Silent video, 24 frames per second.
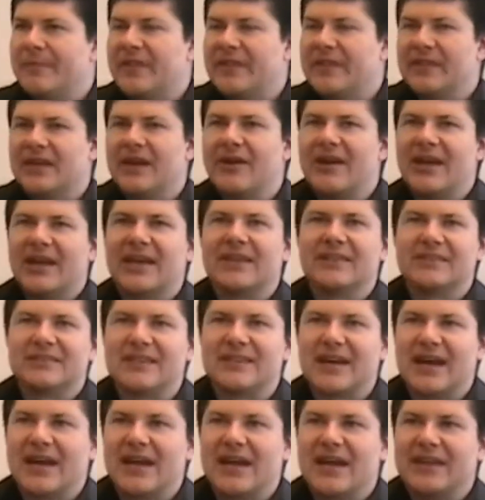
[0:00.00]
Now I can
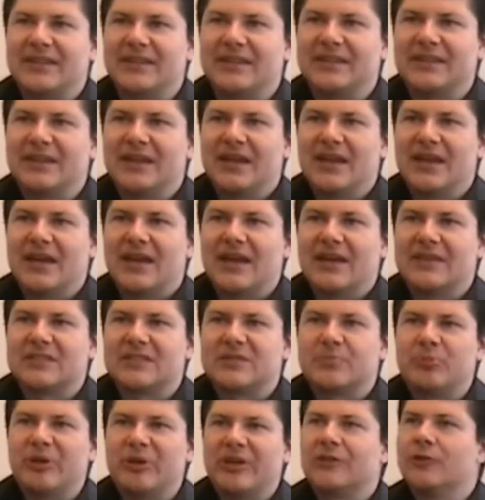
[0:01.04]
die and
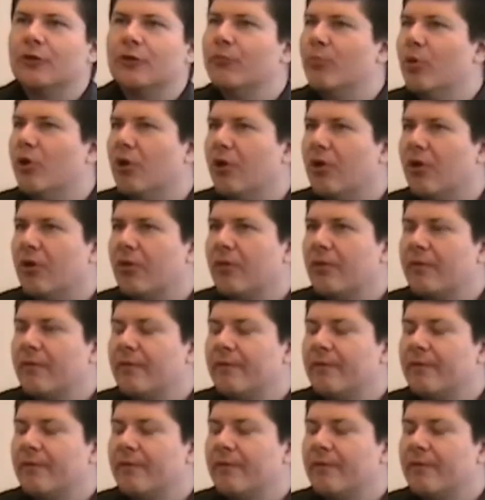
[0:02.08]
speak no more.